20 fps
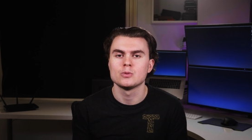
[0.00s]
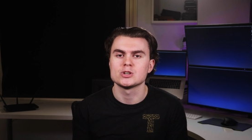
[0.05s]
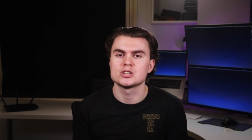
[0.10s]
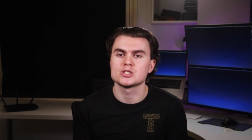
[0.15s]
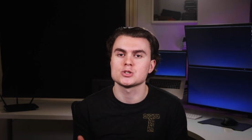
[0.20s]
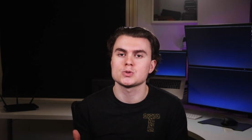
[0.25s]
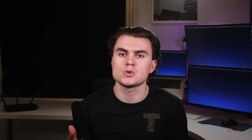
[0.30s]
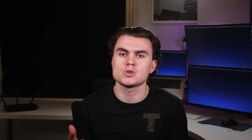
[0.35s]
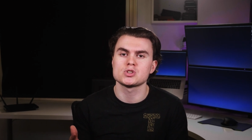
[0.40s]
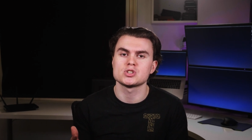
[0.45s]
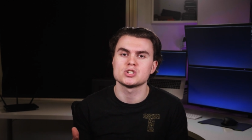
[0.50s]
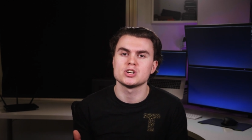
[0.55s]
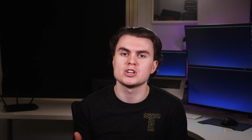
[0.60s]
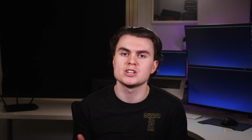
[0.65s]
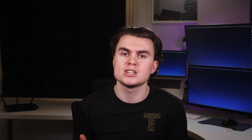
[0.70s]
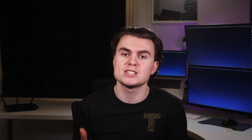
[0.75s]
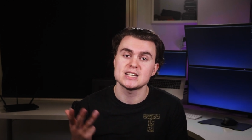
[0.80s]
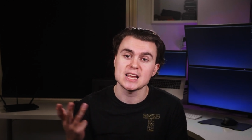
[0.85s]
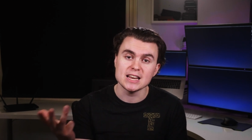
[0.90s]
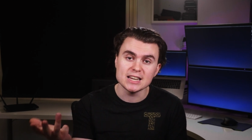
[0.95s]
which is also
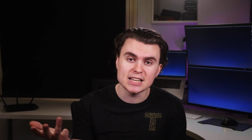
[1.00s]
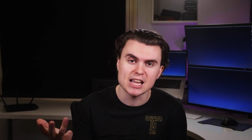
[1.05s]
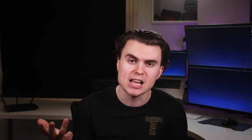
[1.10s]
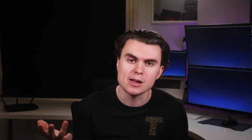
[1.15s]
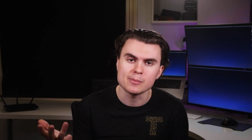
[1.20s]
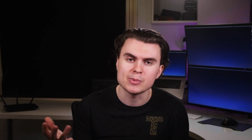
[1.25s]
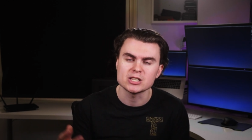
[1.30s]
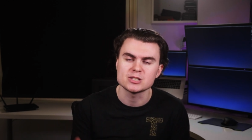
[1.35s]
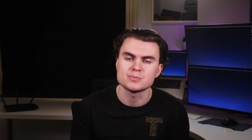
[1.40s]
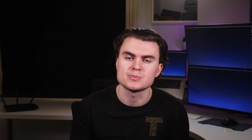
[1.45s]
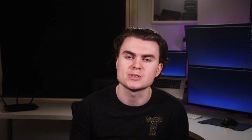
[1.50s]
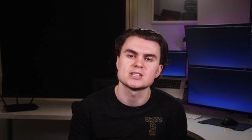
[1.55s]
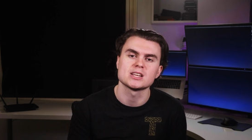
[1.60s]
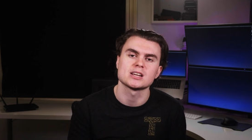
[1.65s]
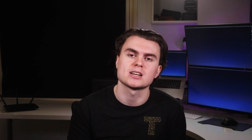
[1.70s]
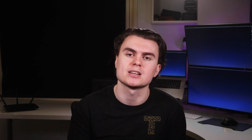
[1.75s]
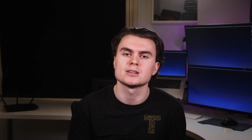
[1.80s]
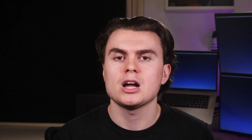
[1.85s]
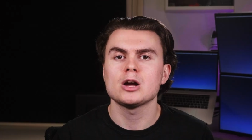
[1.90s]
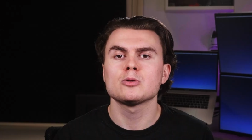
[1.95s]
known as 10 gigabits per second.